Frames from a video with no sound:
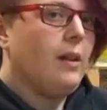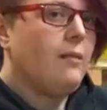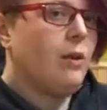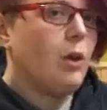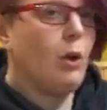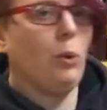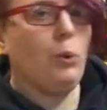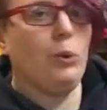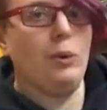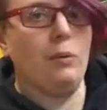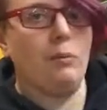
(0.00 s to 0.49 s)
kind of
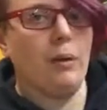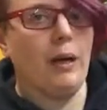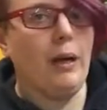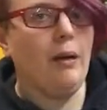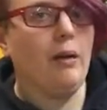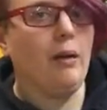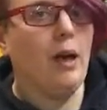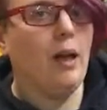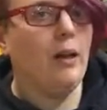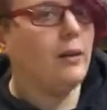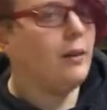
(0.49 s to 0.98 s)
a golden
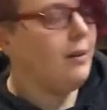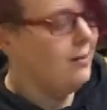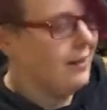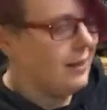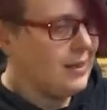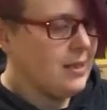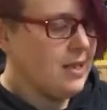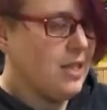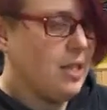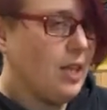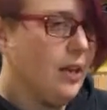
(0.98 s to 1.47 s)
brown color,
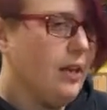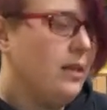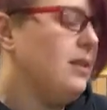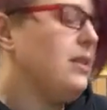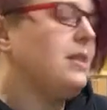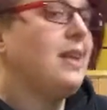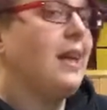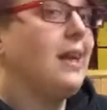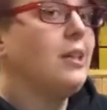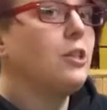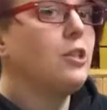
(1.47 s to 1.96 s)
that's
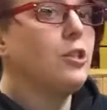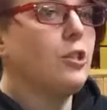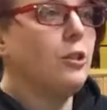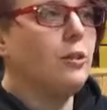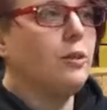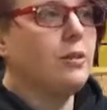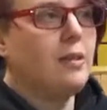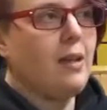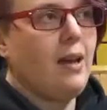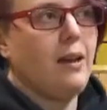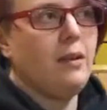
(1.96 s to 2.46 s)
done. The
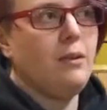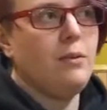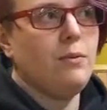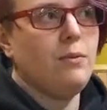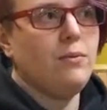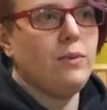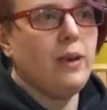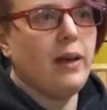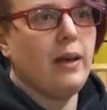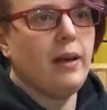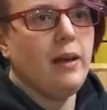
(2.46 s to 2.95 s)
texture is kind
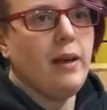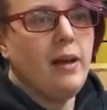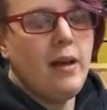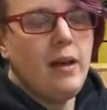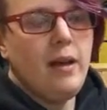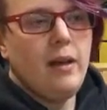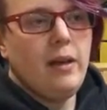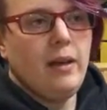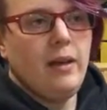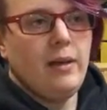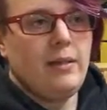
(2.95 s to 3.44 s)
of,
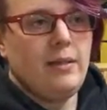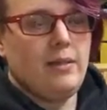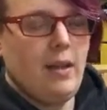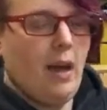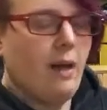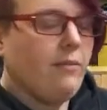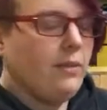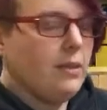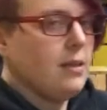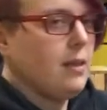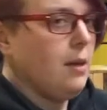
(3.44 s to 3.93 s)
it
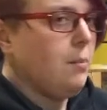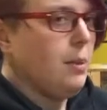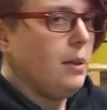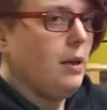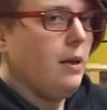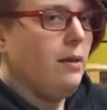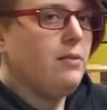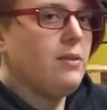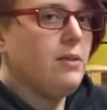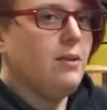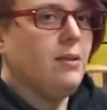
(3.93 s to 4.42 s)
softens up
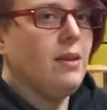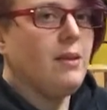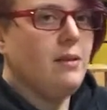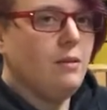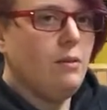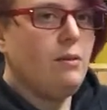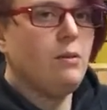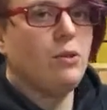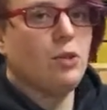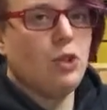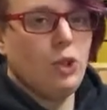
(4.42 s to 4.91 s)
enough so
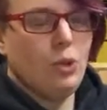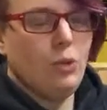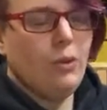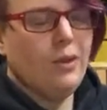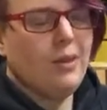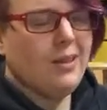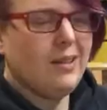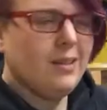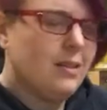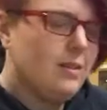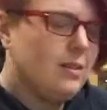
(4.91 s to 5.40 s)
that you can chew
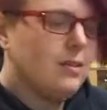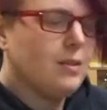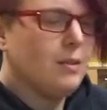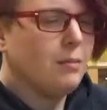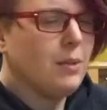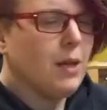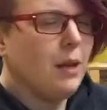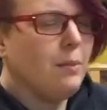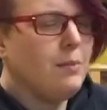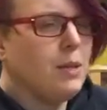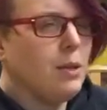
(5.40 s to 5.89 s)
it.
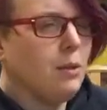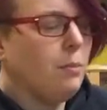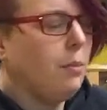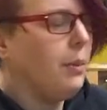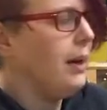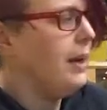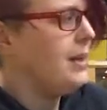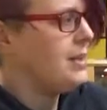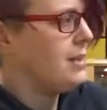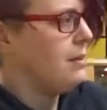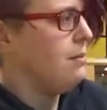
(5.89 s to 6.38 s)
Sometimes you'll
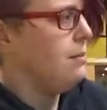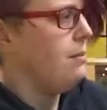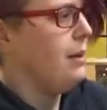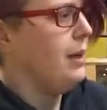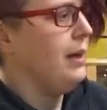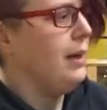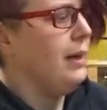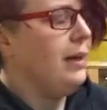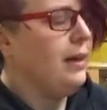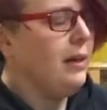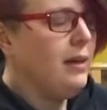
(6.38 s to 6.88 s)
buy
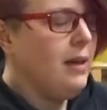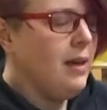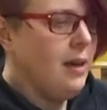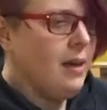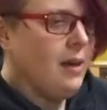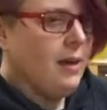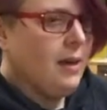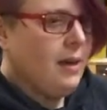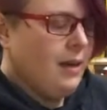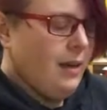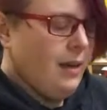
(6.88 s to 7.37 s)
some
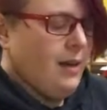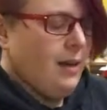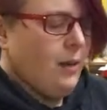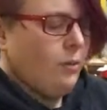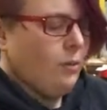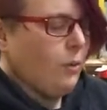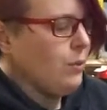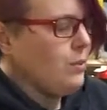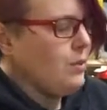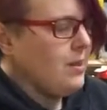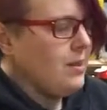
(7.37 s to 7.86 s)

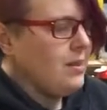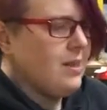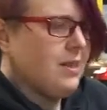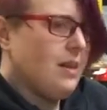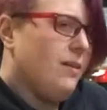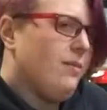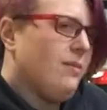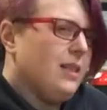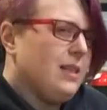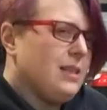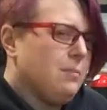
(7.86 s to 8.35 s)
roasted
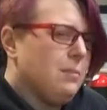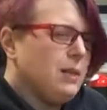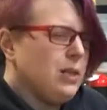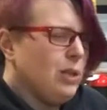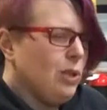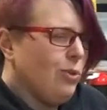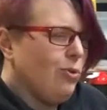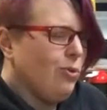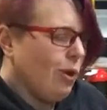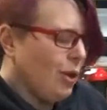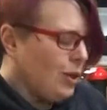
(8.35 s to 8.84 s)
stuff and it's a
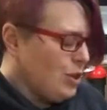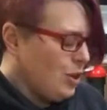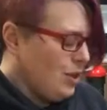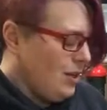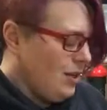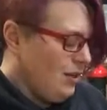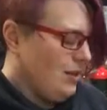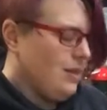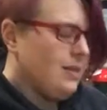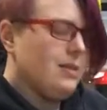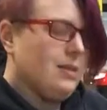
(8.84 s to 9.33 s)
bit too
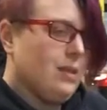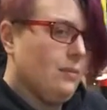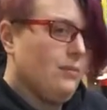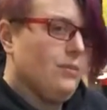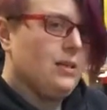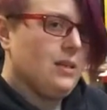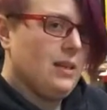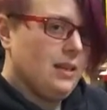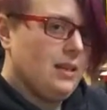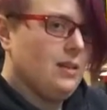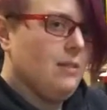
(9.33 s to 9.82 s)
crunchy. This
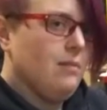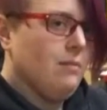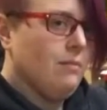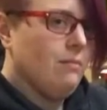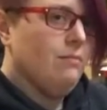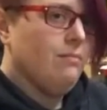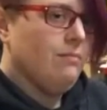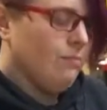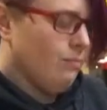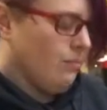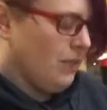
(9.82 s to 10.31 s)
stuff is nice
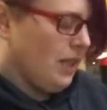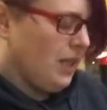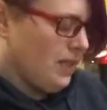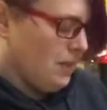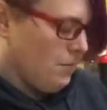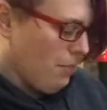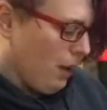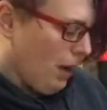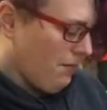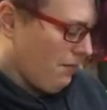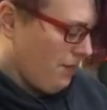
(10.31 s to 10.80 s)

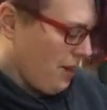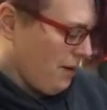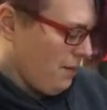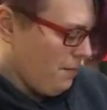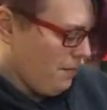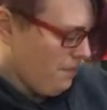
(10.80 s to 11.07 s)
and puffy.